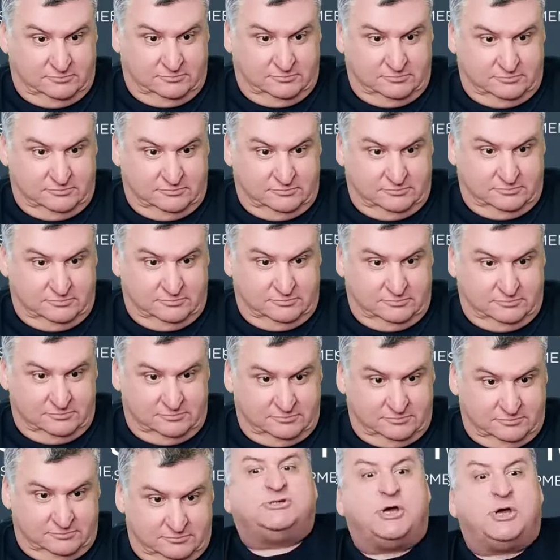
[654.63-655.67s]
Right.
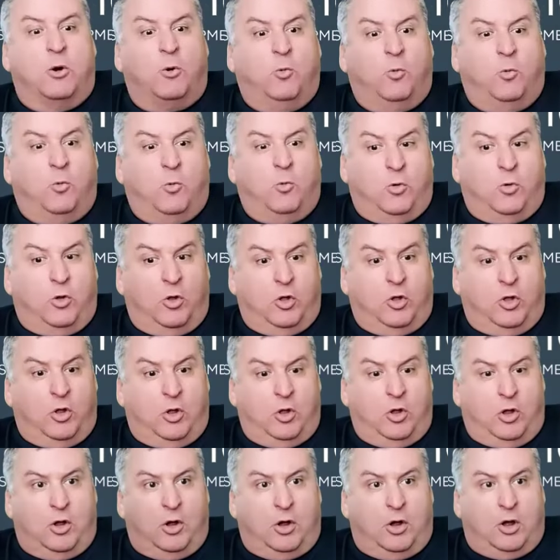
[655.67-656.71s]
So
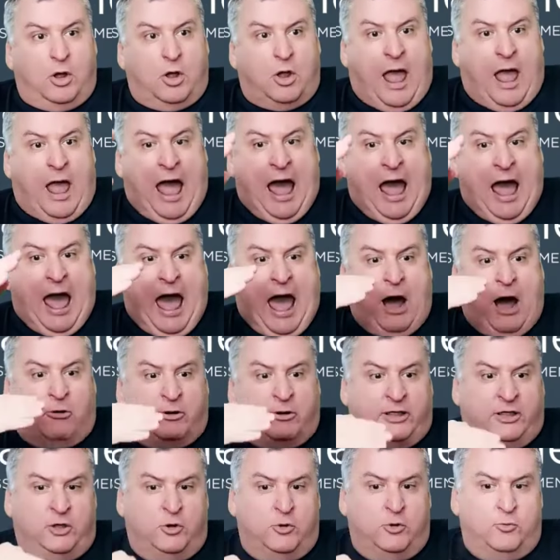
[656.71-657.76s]

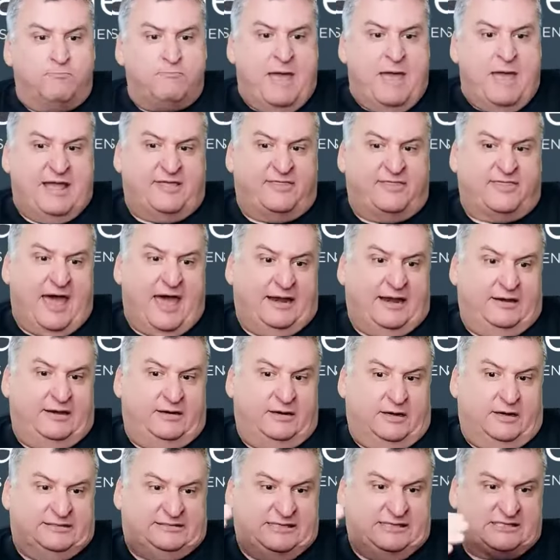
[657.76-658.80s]
how do you make
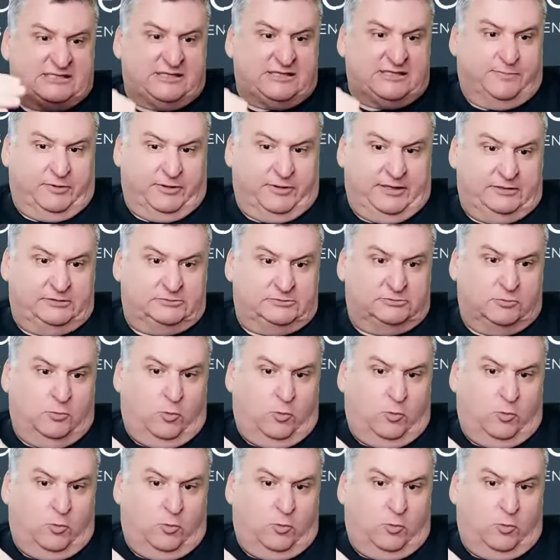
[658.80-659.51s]
that a discipline?